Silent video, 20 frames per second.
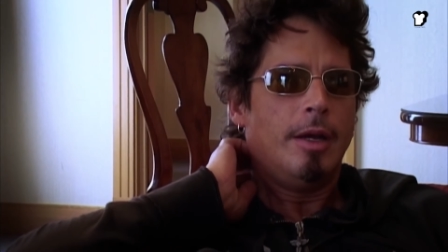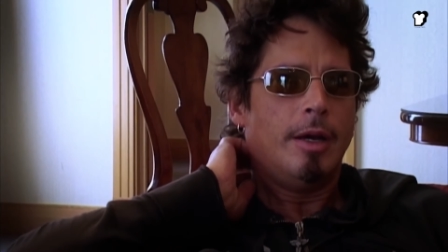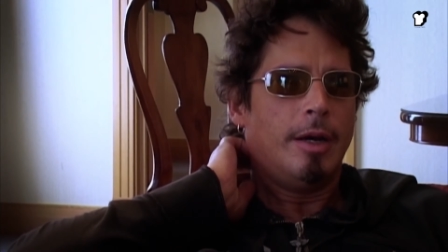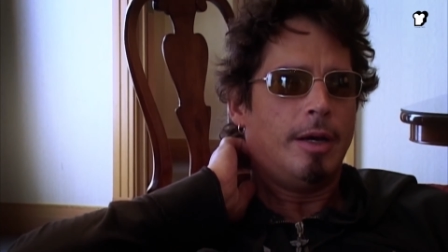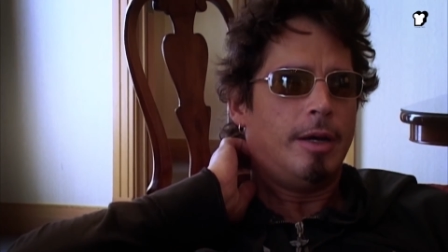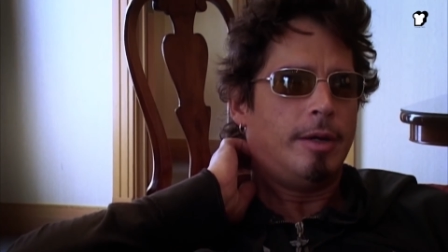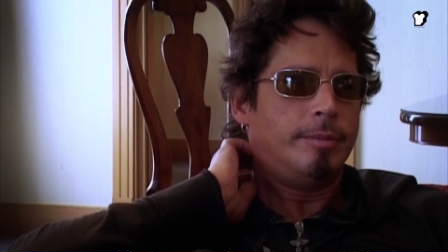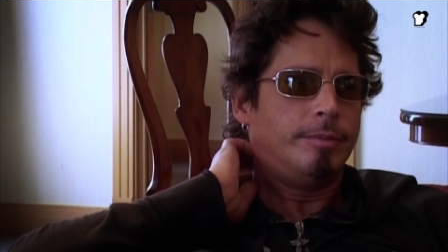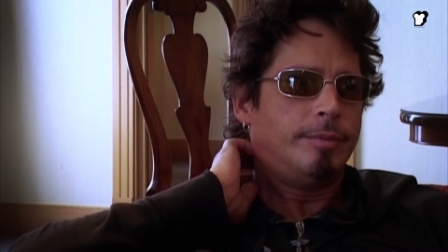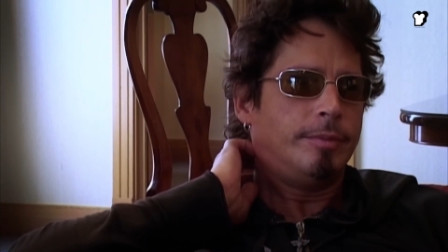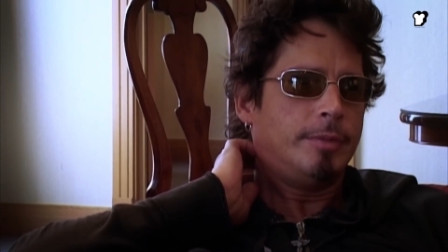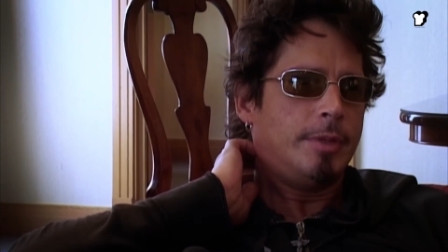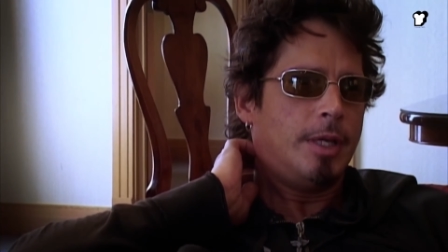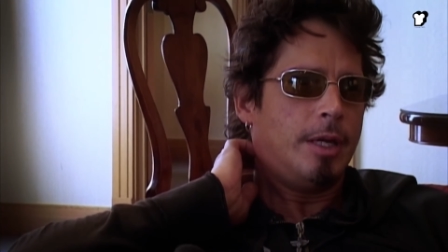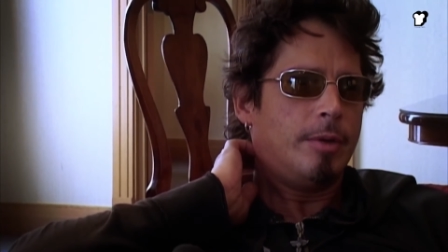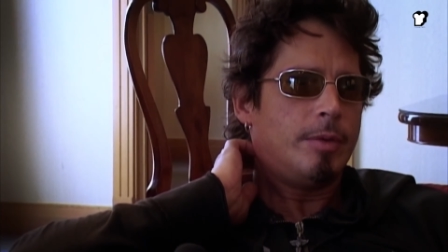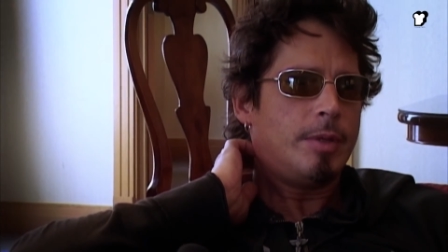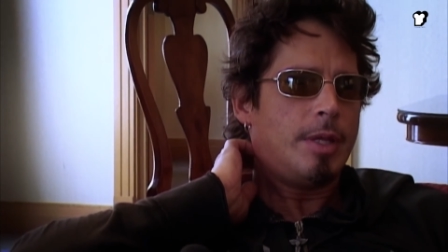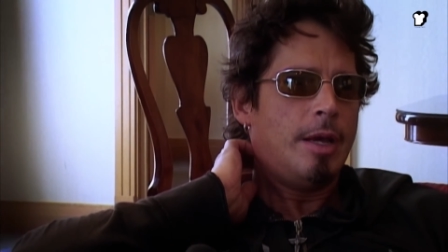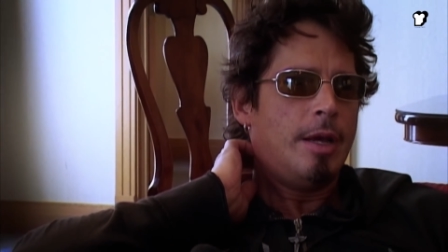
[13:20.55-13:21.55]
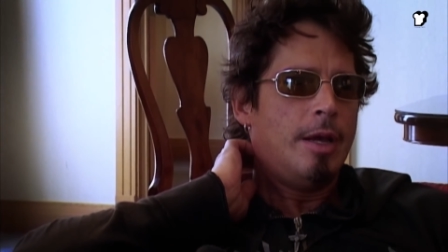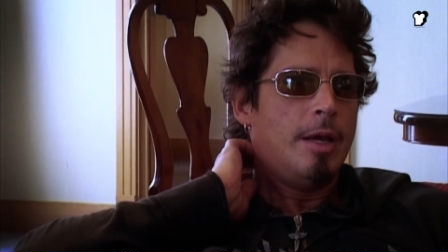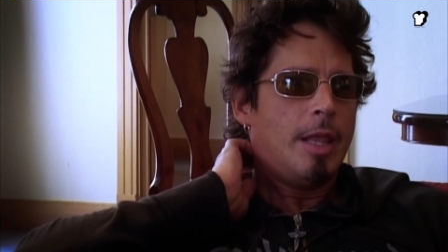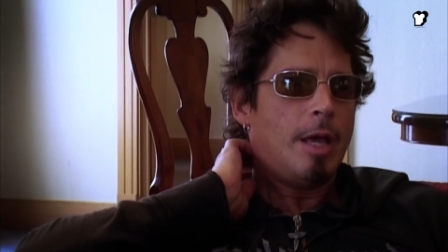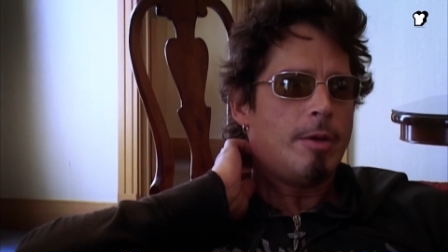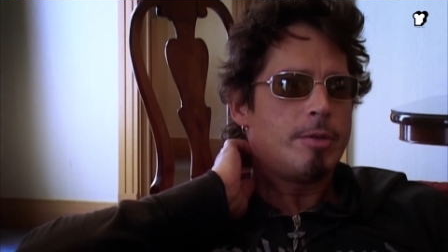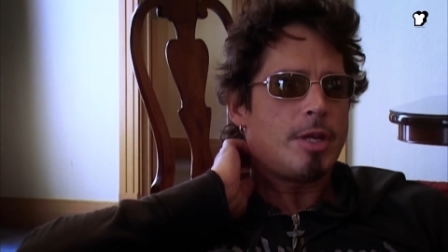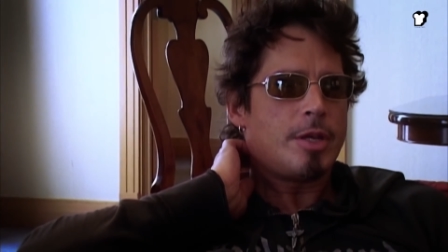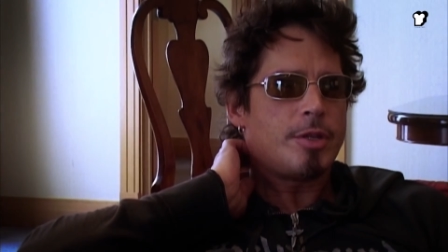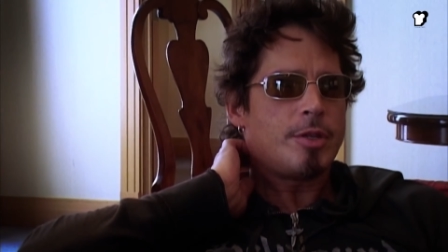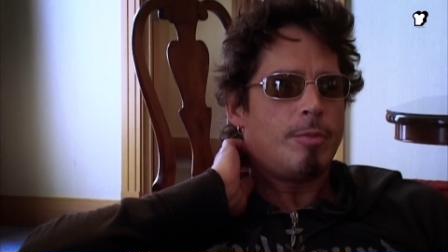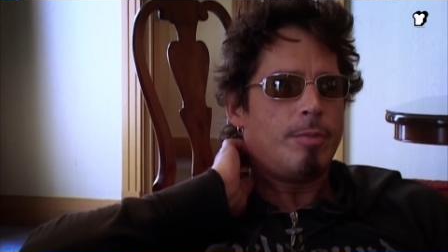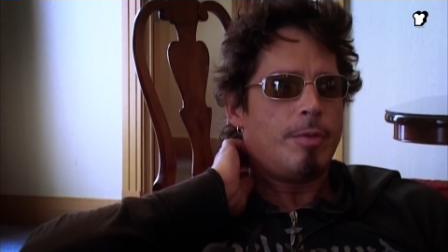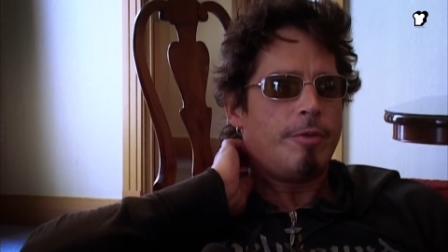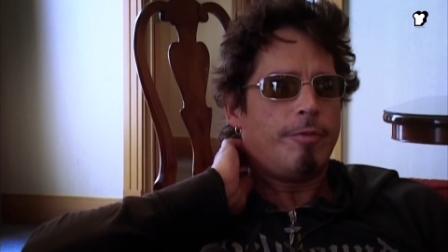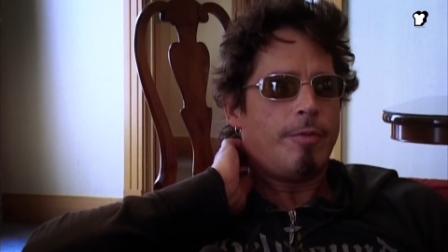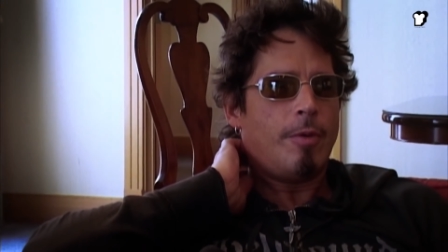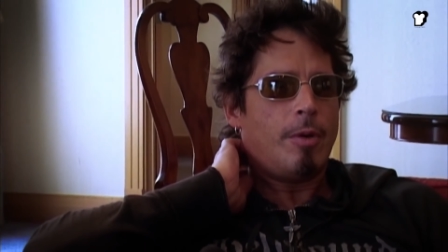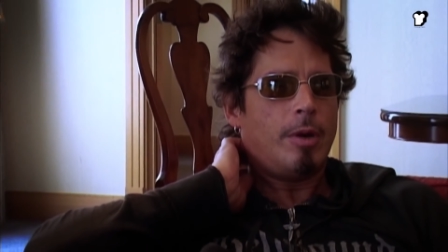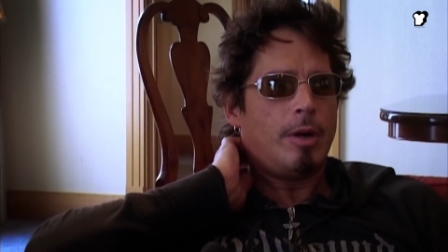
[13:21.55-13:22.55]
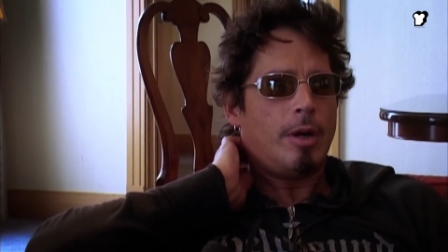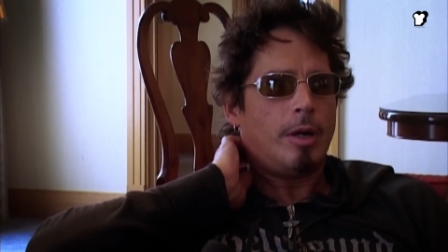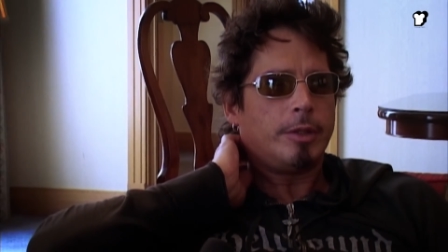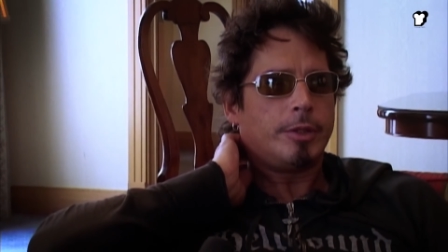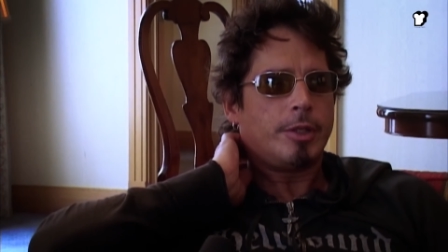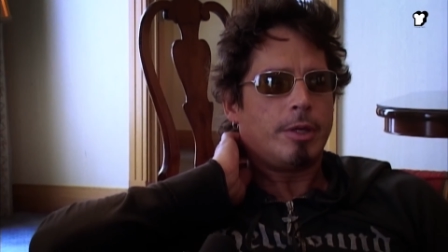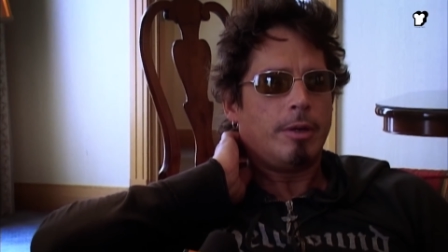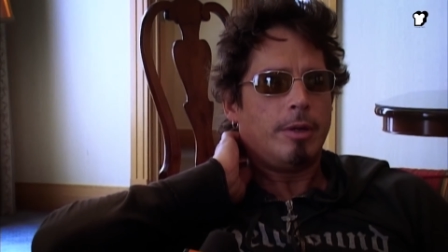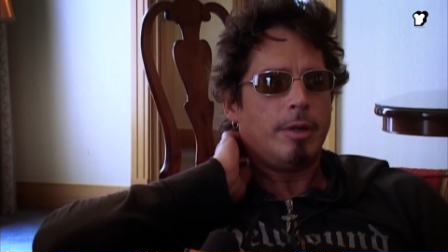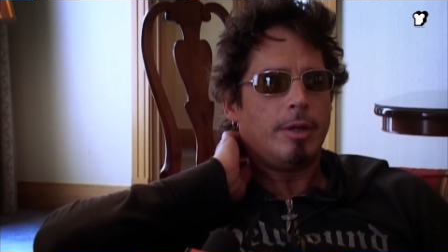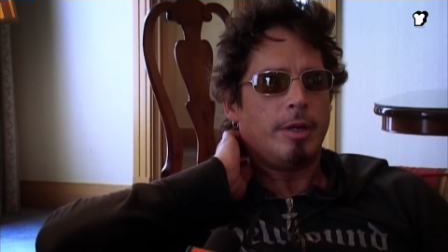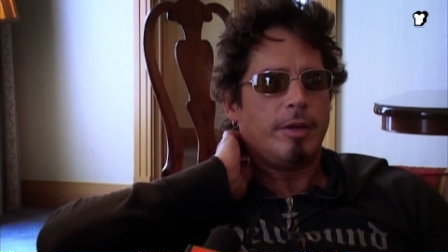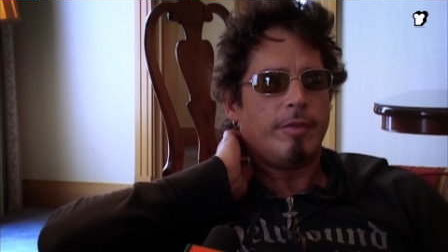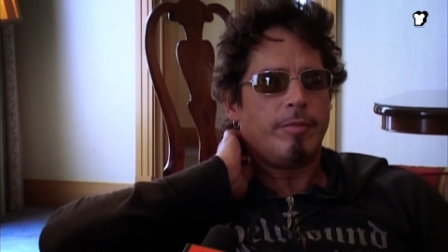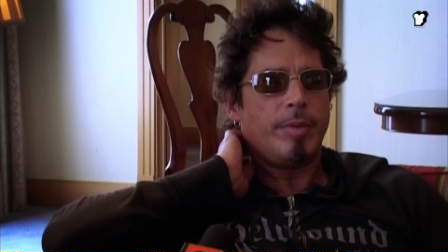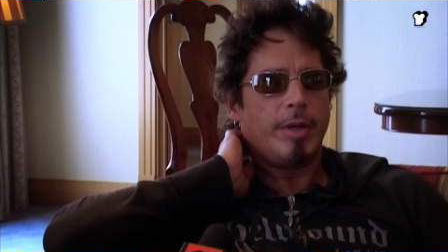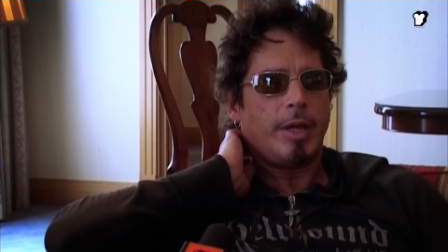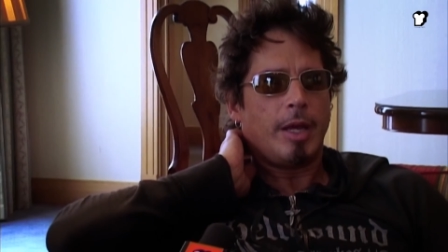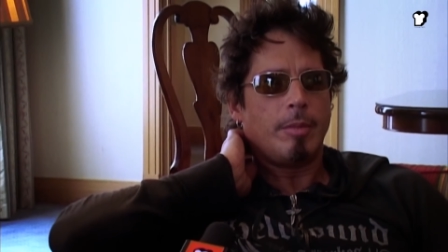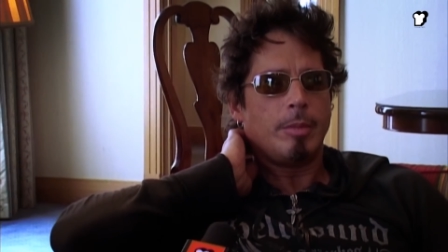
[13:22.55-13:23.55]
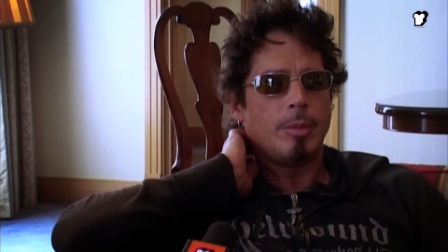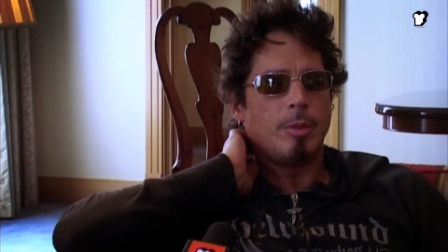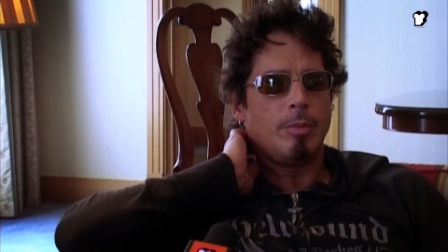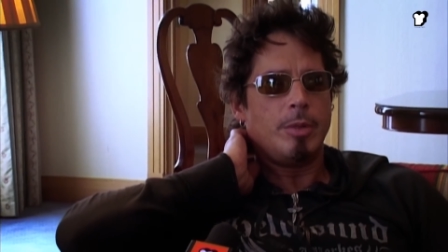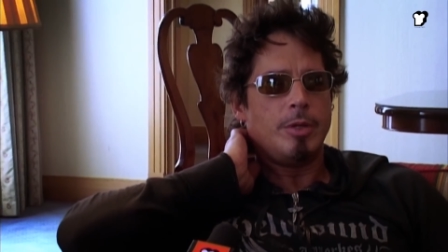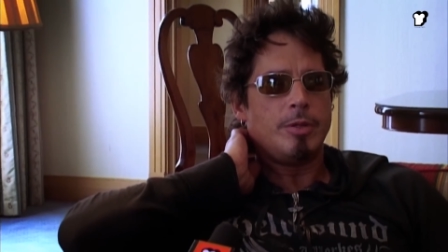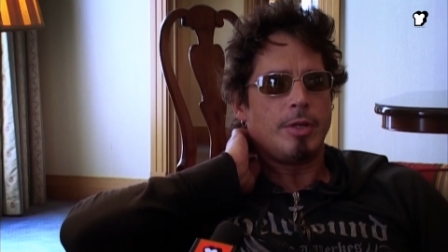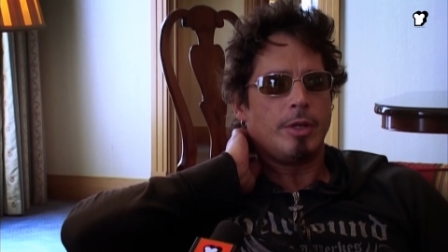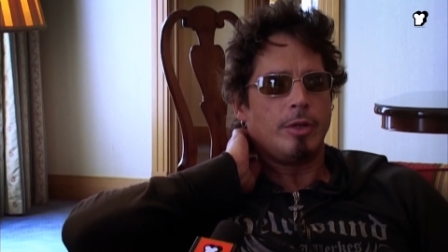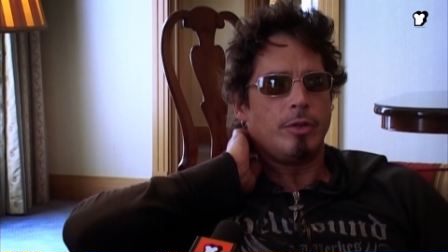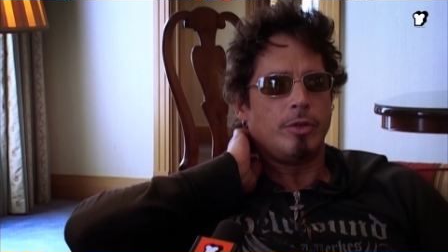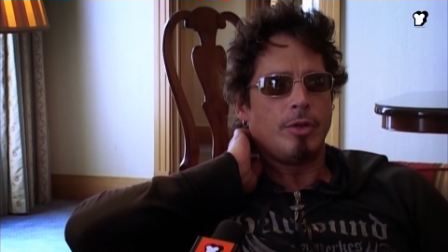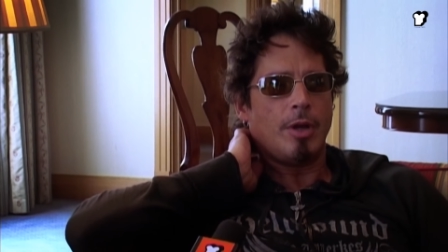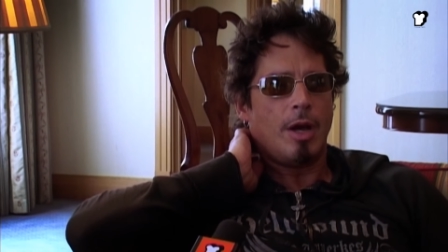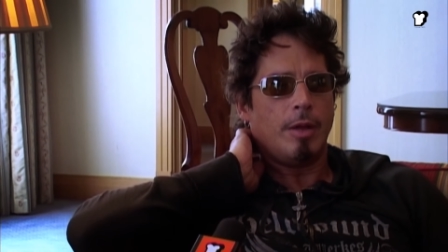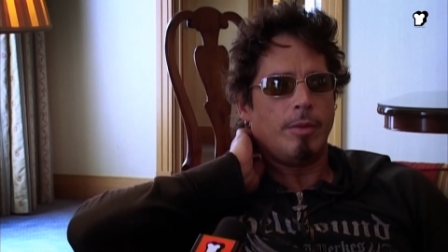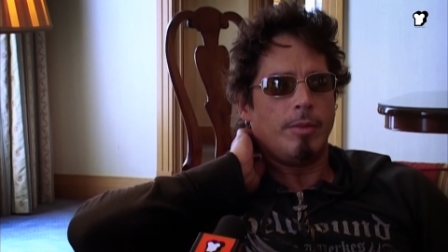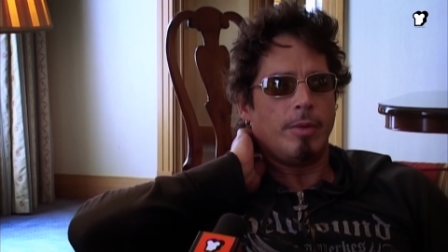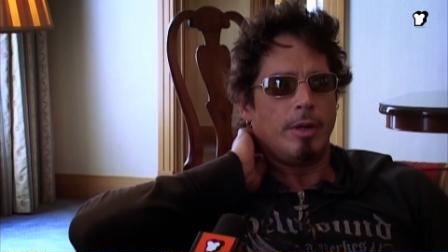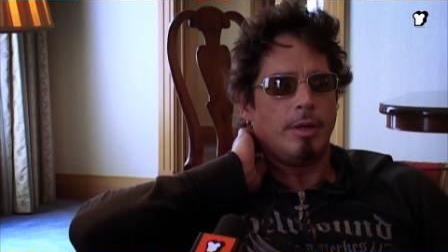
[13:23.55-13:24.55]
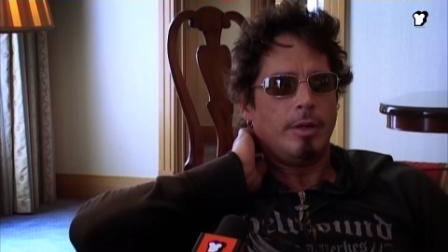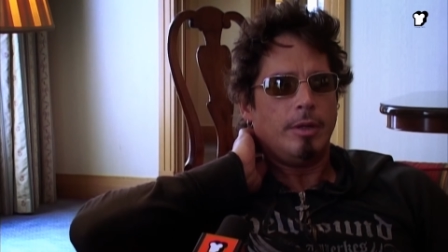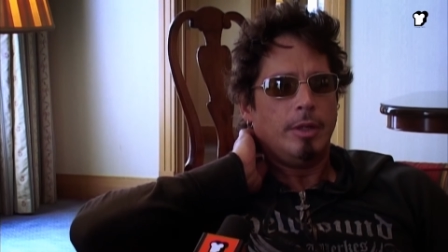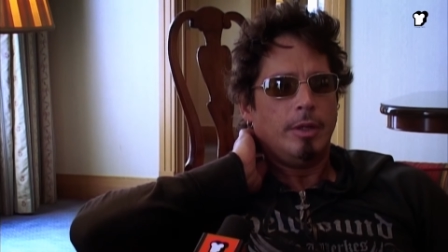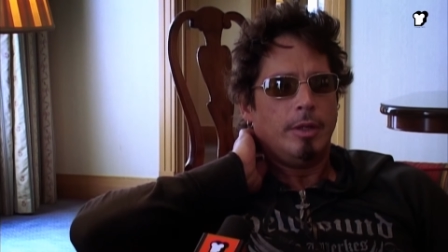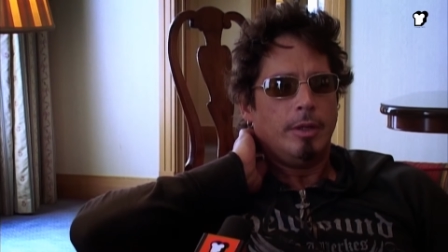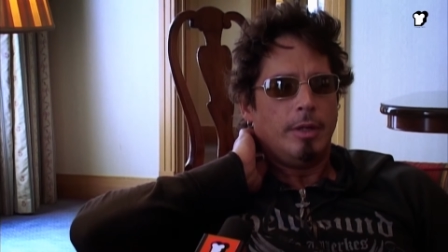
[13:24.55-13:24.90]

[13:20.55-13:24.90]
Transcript: Um, you know, th- that was also before alternative became a music genre.